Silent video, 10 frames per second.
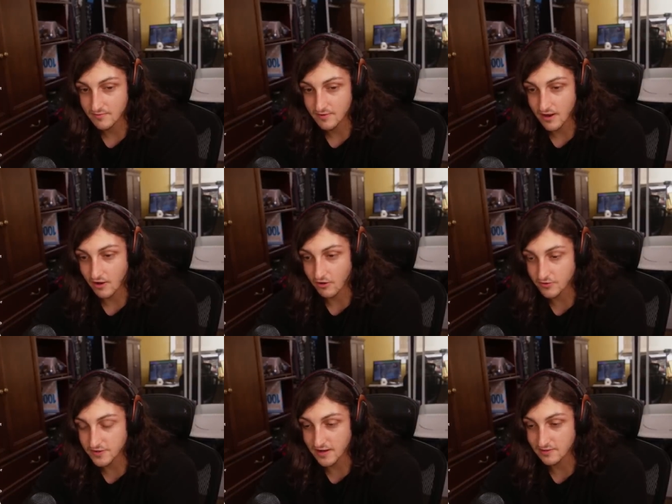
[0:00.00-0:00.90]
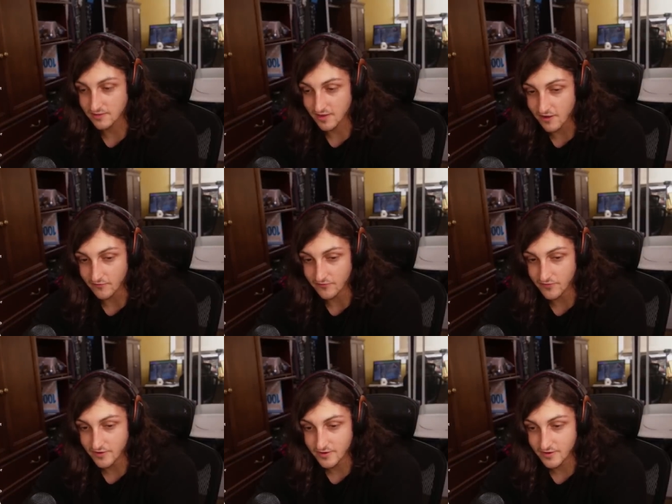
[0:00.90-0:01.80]
all that I love.
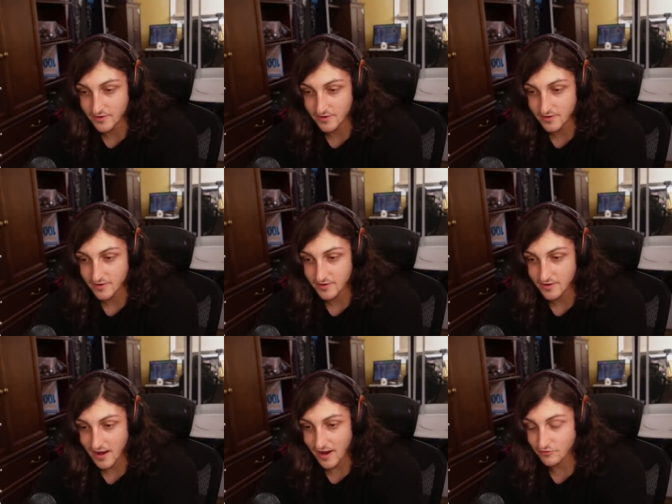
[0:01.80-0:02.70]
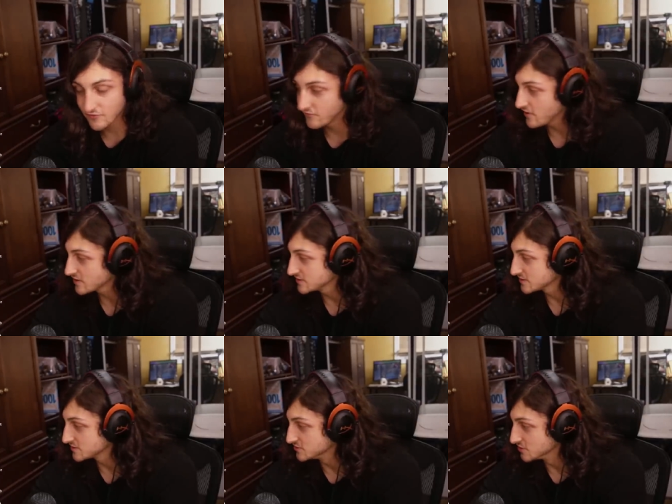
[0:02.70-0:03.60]
How the fuck is
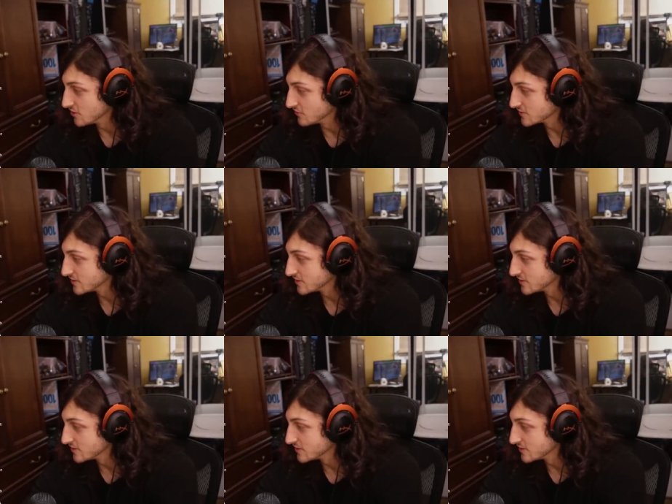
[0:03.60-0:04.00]
this a joke?